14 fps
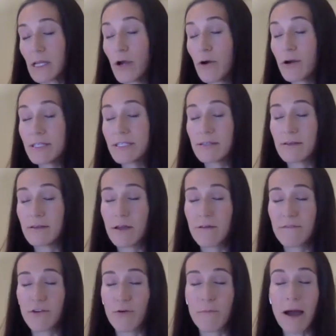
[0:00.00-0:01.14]
Notice
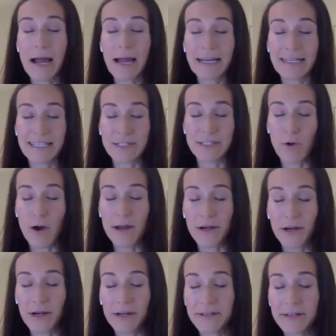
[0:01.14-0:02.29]
if your mind has
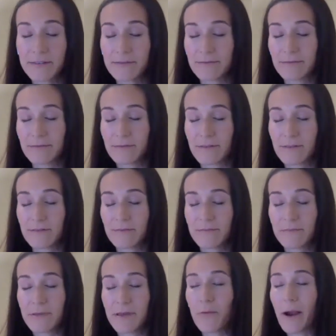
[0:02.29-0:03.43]
wandered.
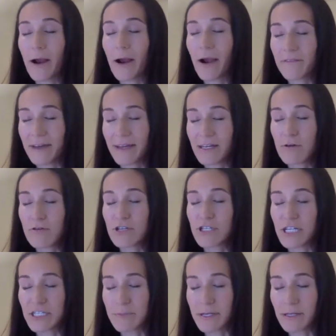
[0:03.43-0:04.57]
Be aware of it, no
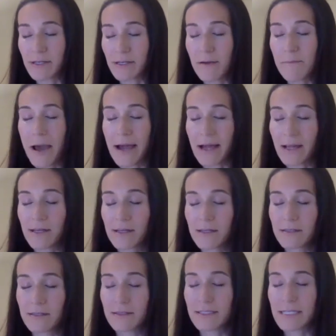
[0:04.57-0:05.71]
judgment, come back.
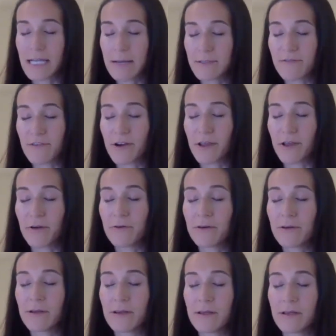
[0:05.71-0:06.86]
This time's for you.
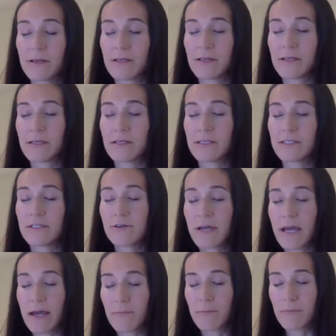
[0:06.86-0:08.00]
So
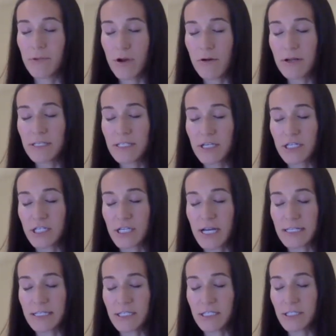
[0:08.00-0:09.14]
again, notice your
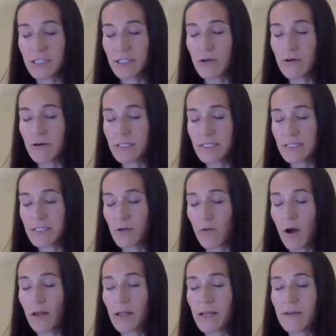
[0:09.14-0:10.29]
chest and just notice the
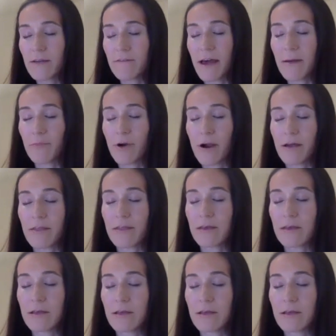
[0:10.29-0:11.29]
quality of that breath.